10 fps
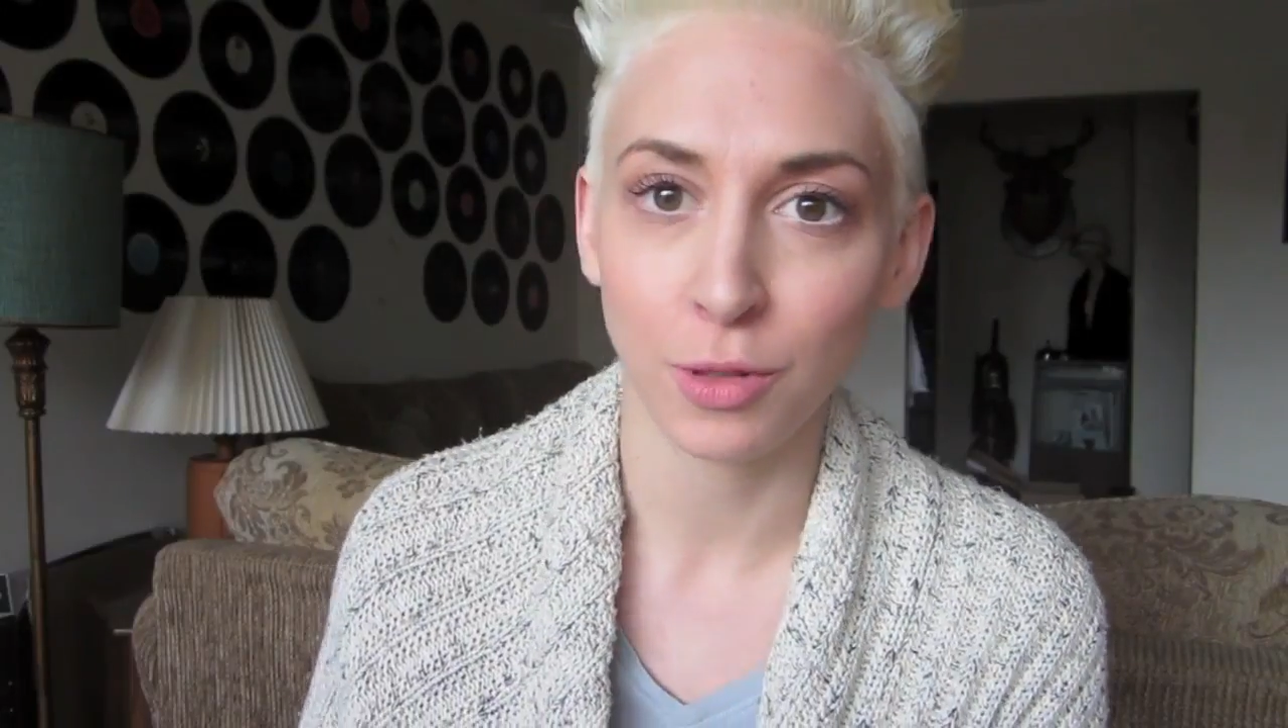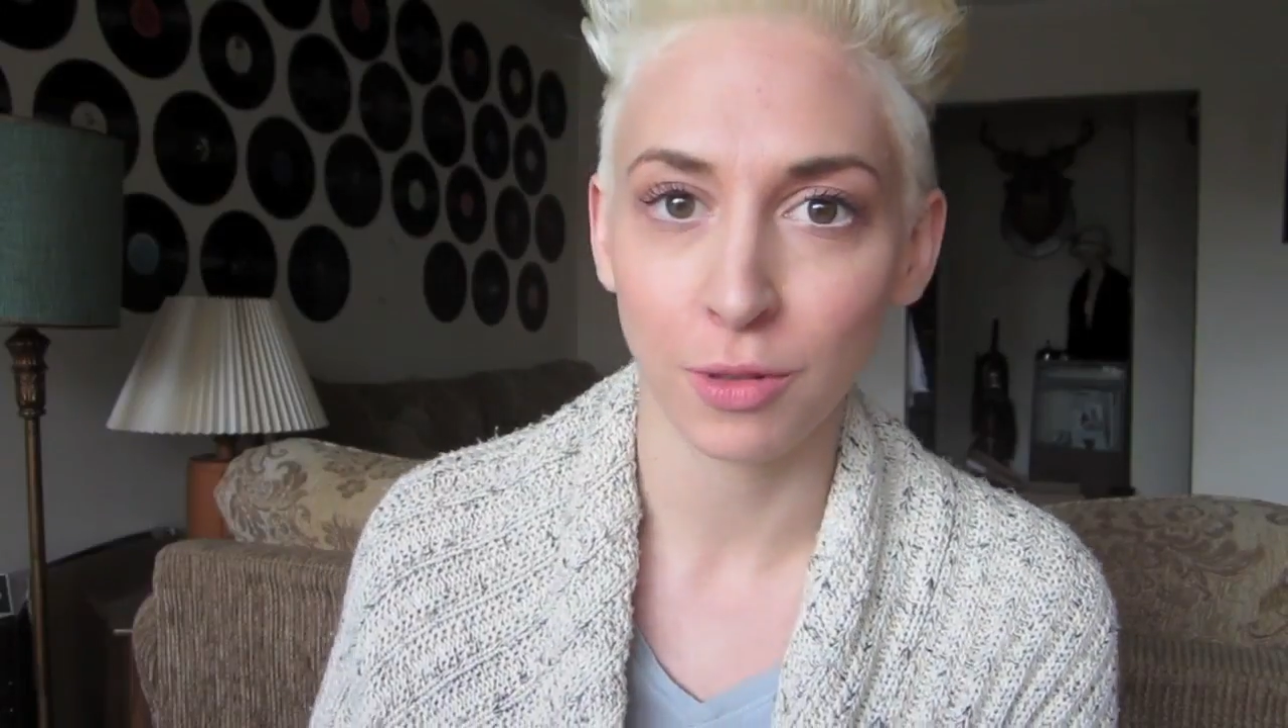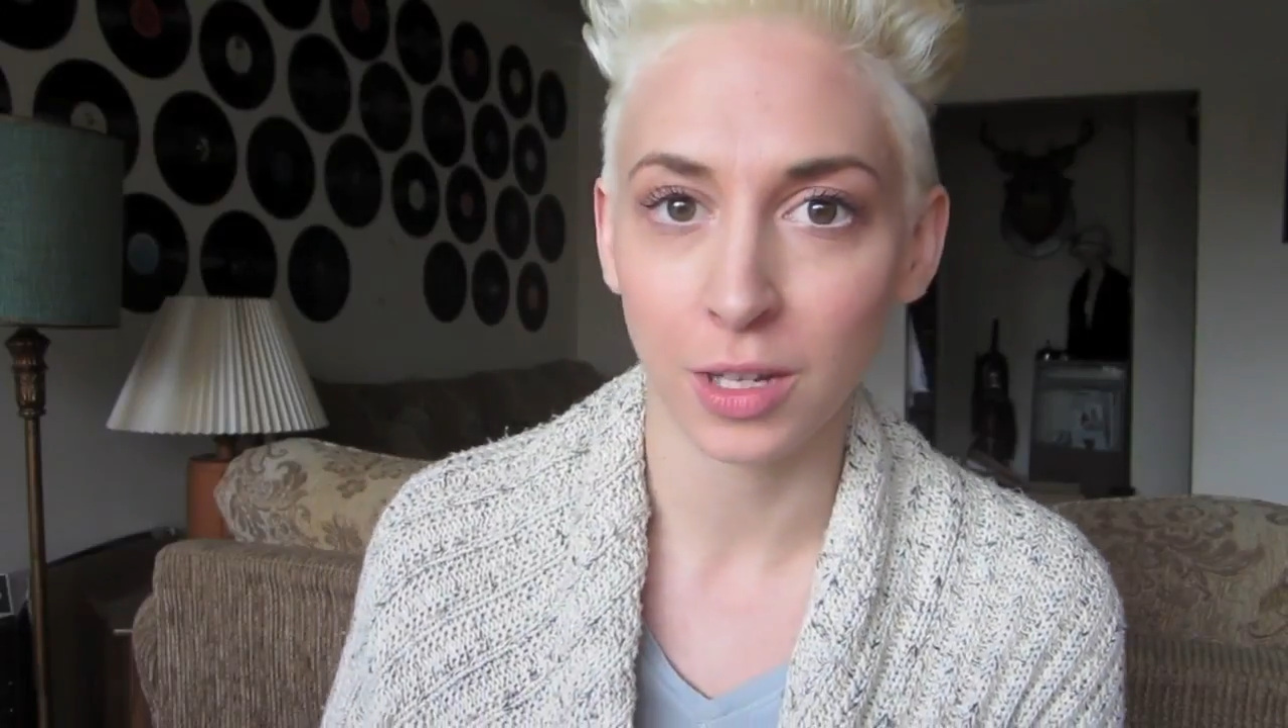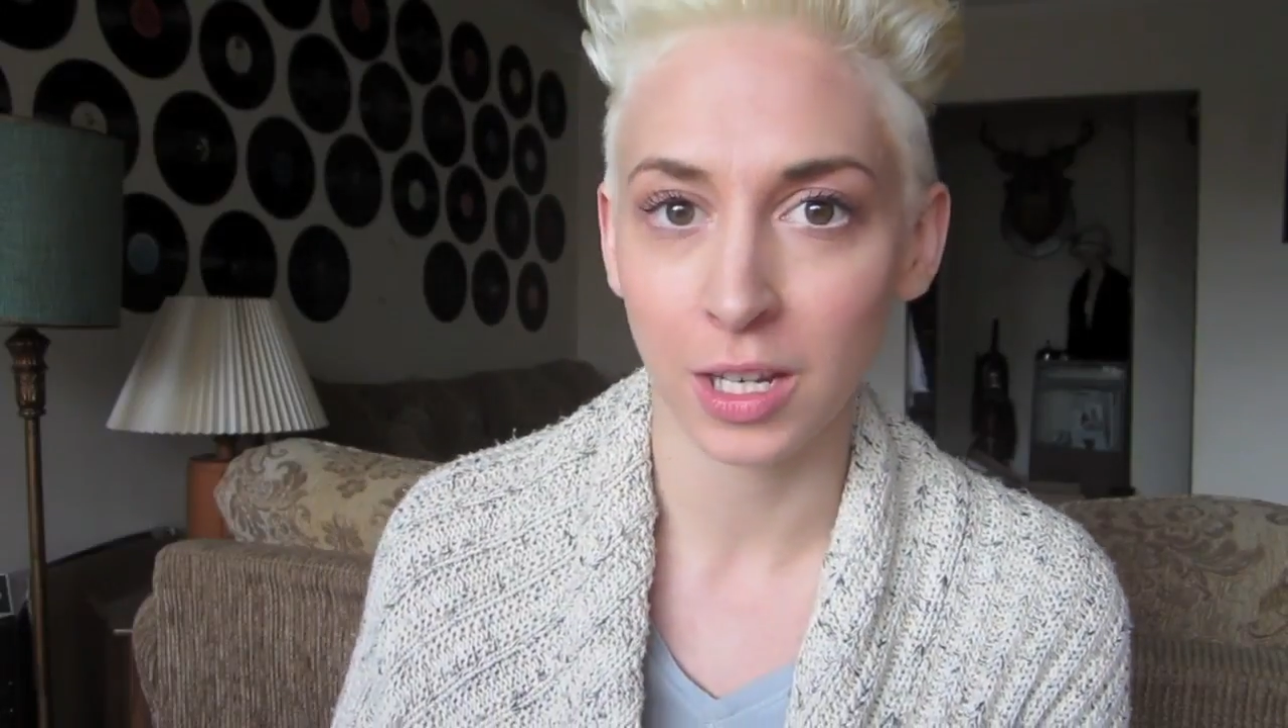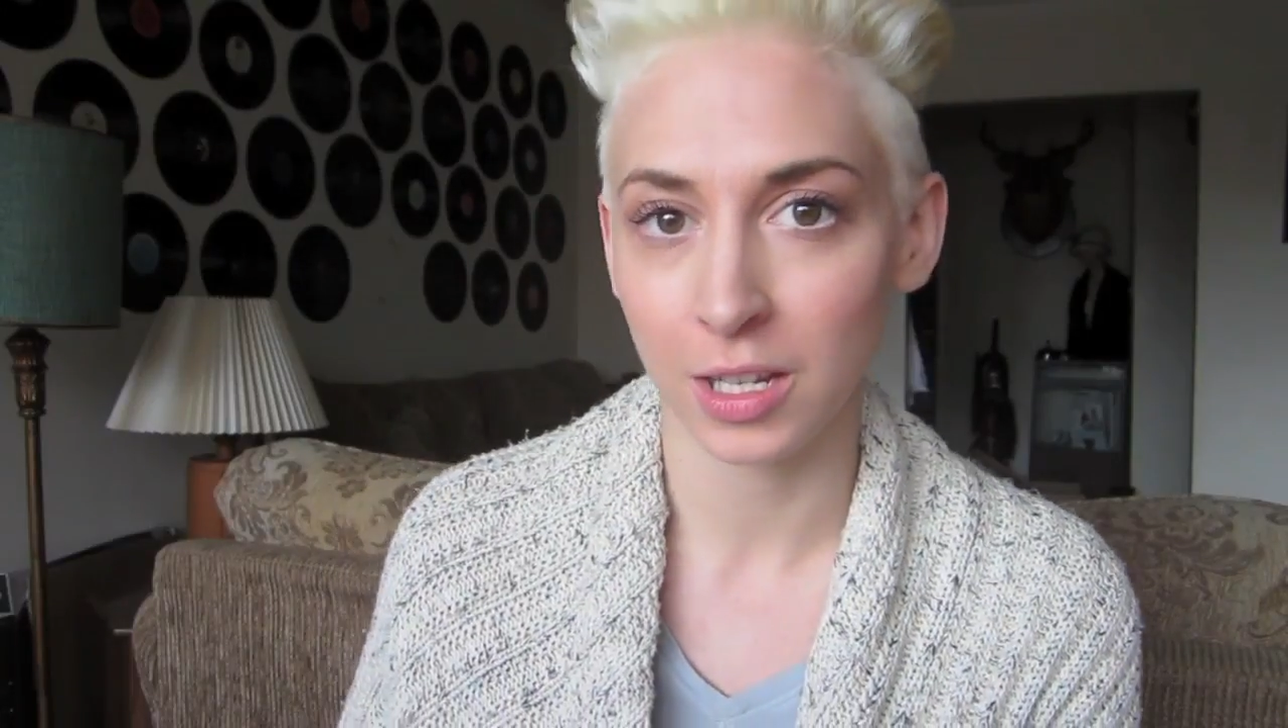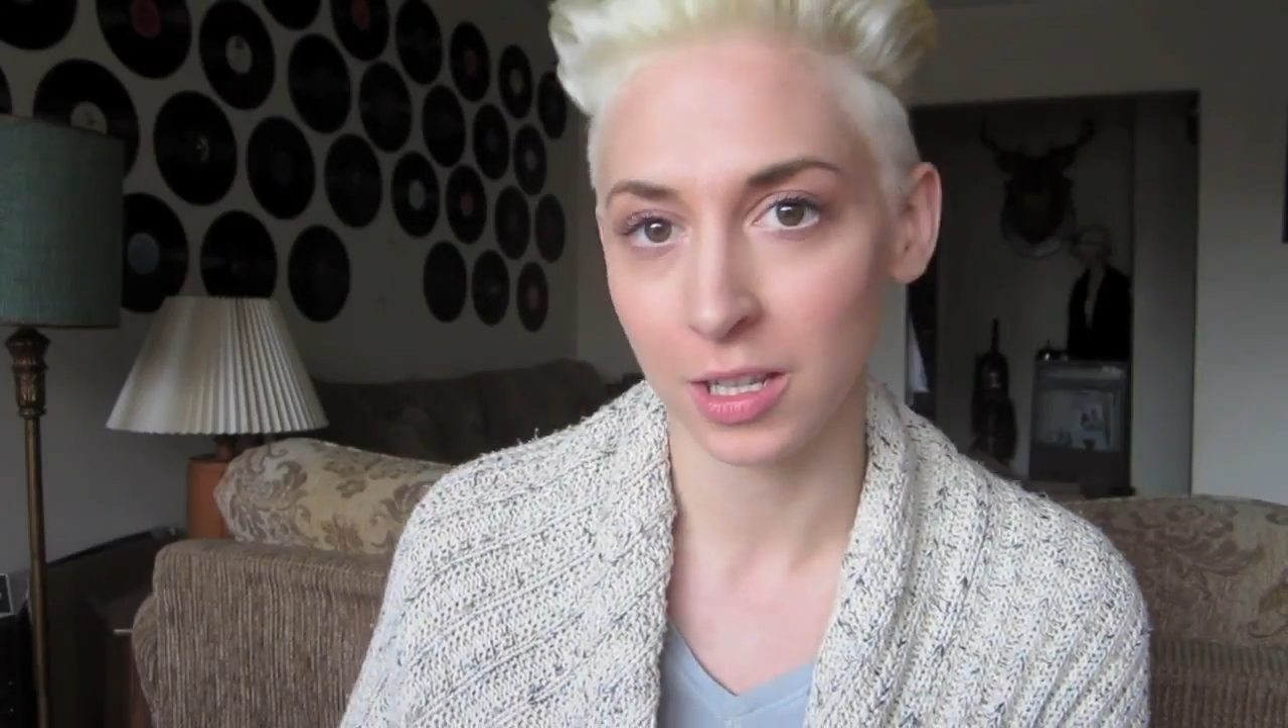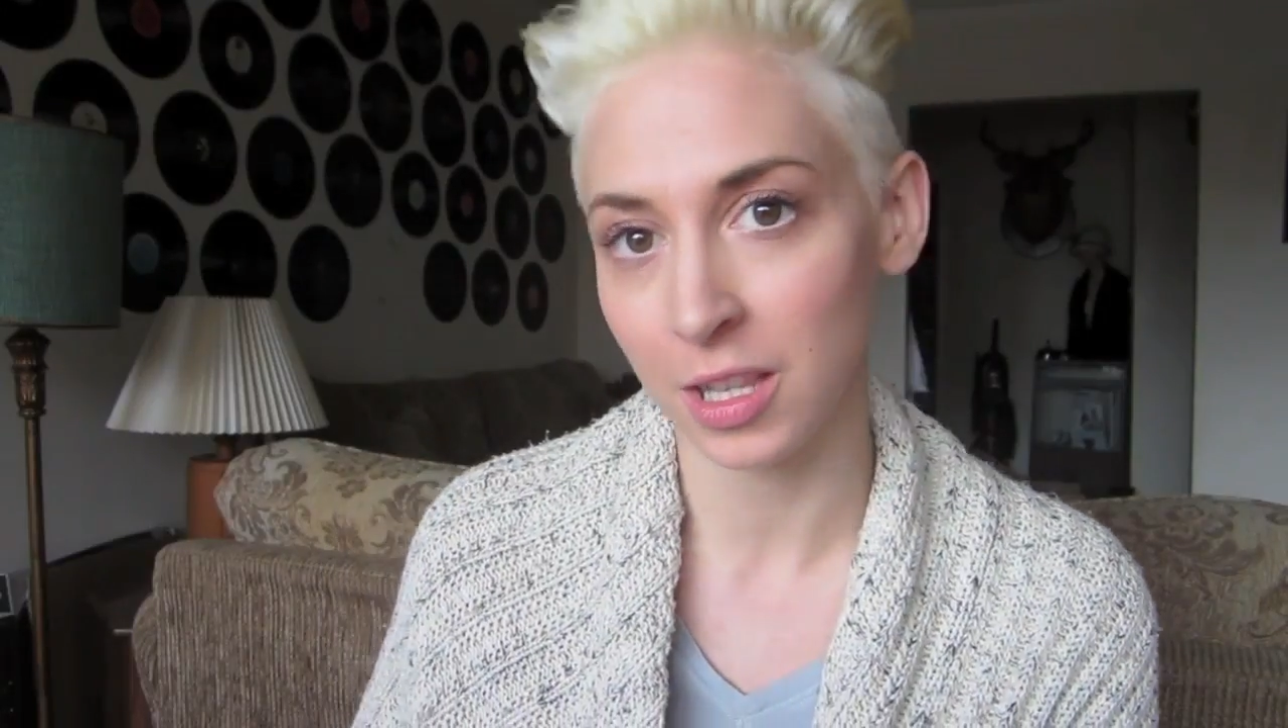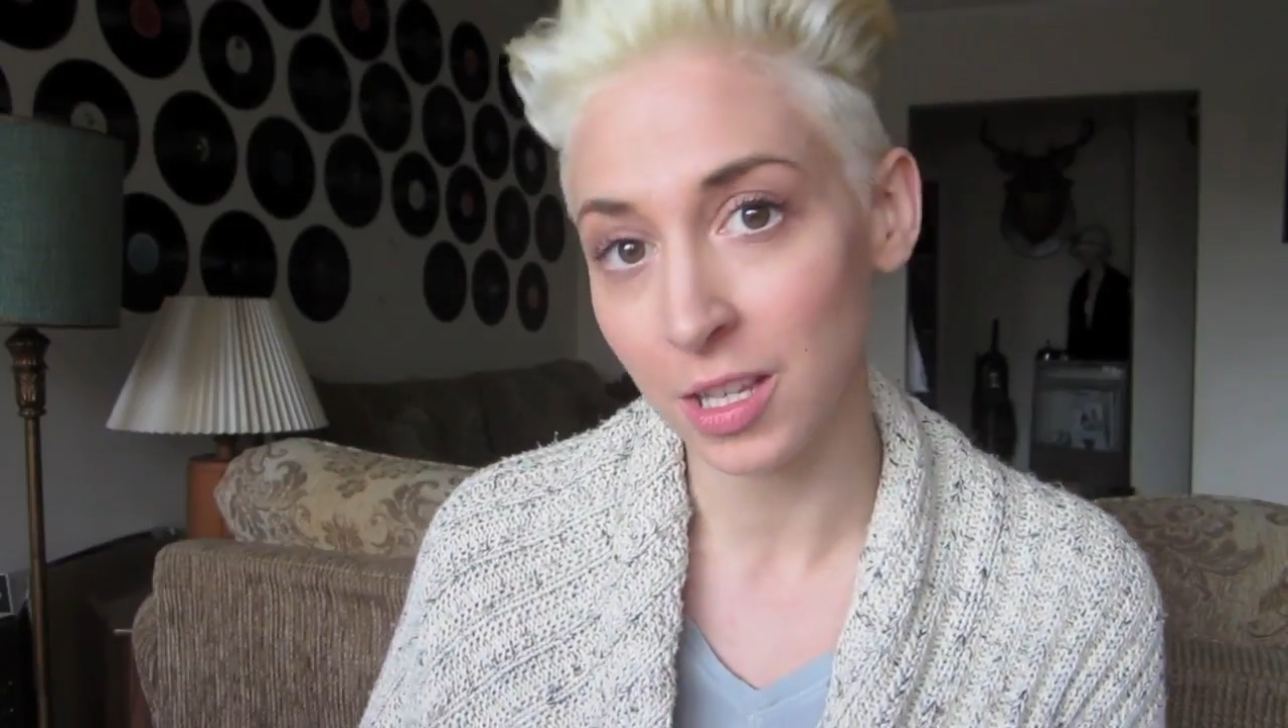doing